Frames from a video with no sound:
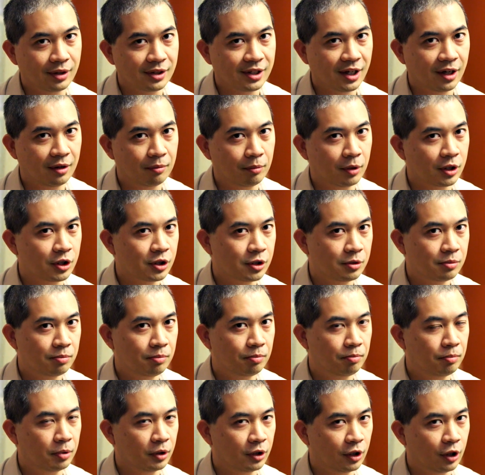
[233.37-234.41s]
down much
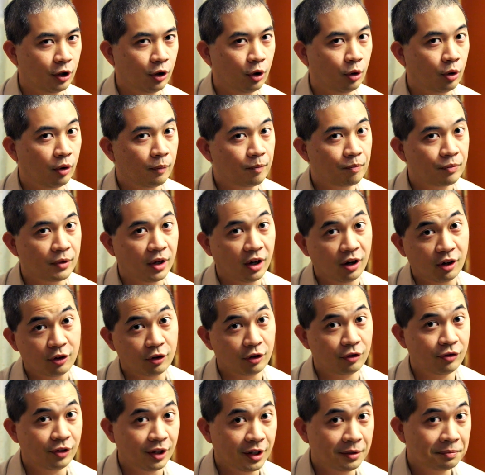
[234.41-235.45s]
below
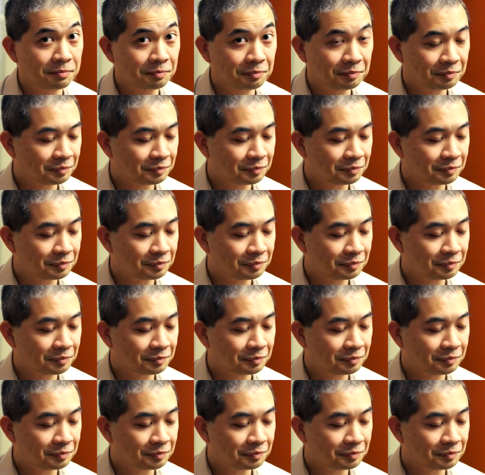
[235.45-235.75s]
100 feet.